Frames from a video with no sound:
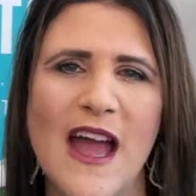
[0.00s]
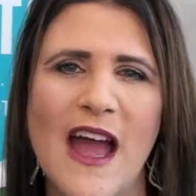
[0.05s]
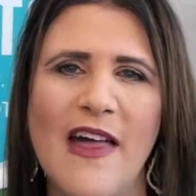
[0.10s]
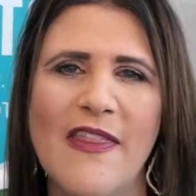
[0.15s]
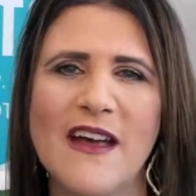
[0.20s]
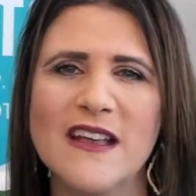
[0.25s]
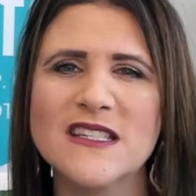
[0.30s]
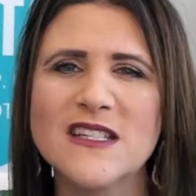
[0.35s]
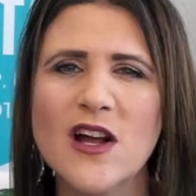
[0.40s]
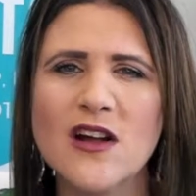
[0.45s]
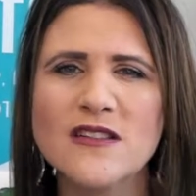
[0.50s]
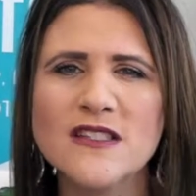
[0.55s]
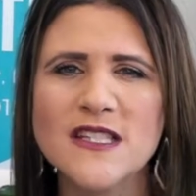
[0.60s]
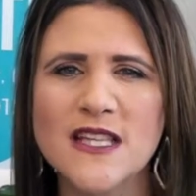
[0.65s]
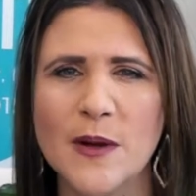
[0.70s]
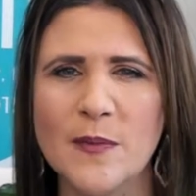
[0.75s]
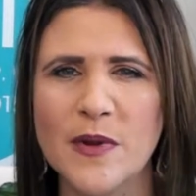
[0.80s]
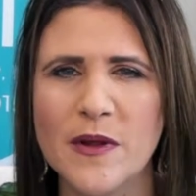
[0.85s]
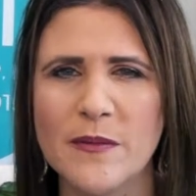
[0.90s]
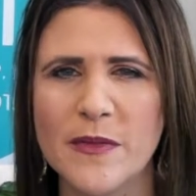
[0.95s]
And that's called
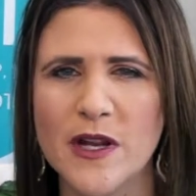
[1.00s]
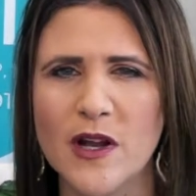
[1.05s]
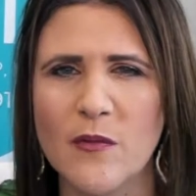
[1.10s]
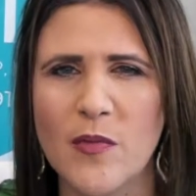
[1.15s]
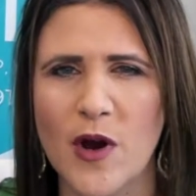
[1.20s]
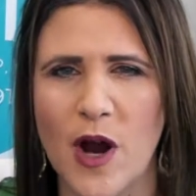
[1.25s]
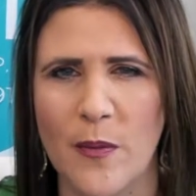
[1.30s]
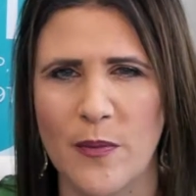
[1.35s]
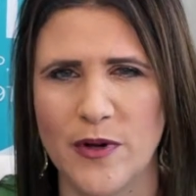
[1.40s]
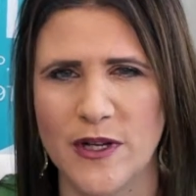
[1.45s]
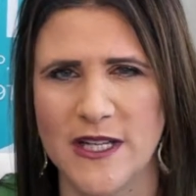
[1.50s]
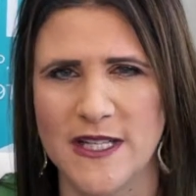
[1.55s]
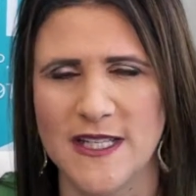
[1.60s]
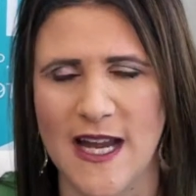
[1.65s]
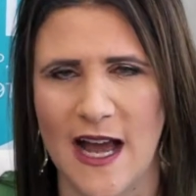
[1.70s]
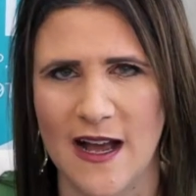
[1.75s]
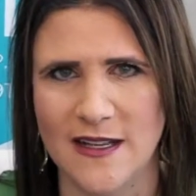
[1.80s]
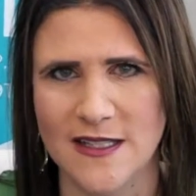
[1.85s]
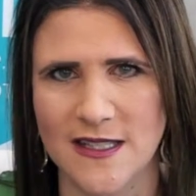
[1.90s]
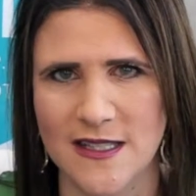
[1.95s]
supplemental property
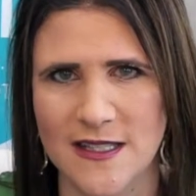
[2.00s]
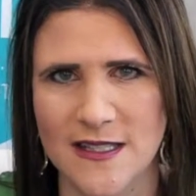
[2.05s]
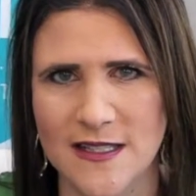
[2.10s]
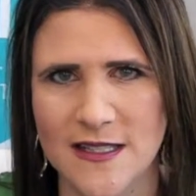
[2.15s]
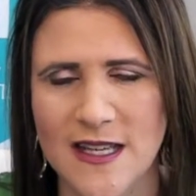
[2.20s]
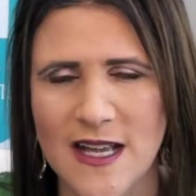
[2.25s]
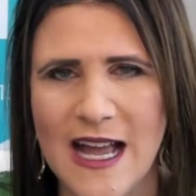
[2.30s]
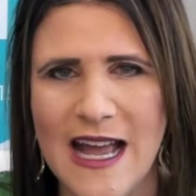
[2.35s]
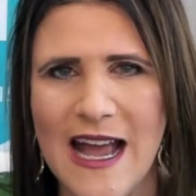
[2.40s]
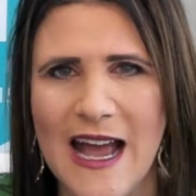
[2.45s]
taxes.